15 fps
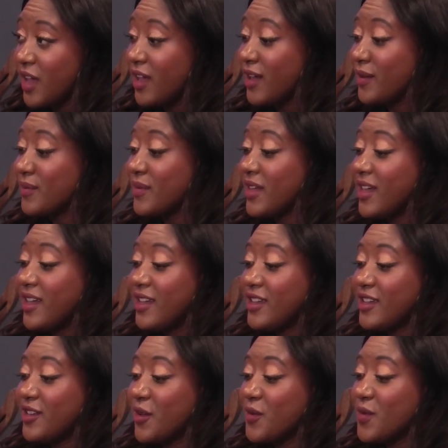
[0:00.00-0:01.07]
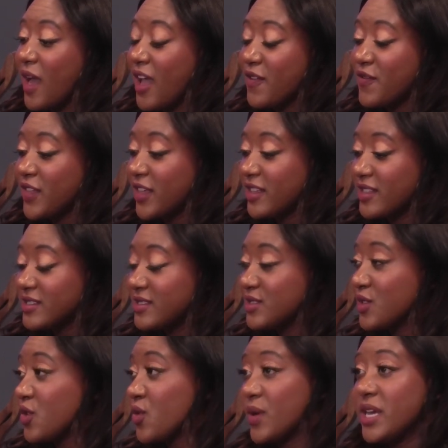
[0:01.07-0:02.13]
I feel like this
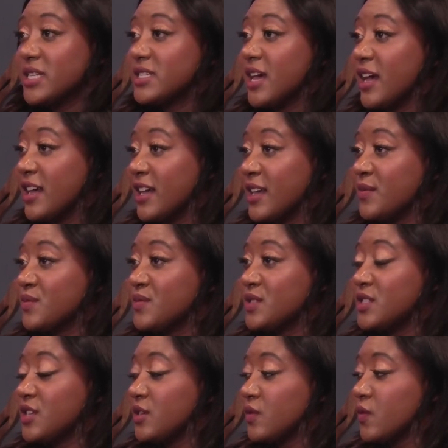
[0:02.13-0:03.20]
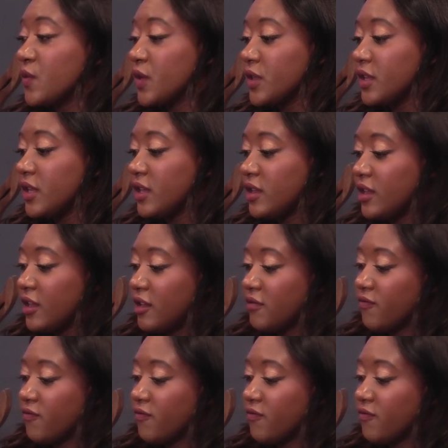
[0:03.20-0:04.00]
is a great time to really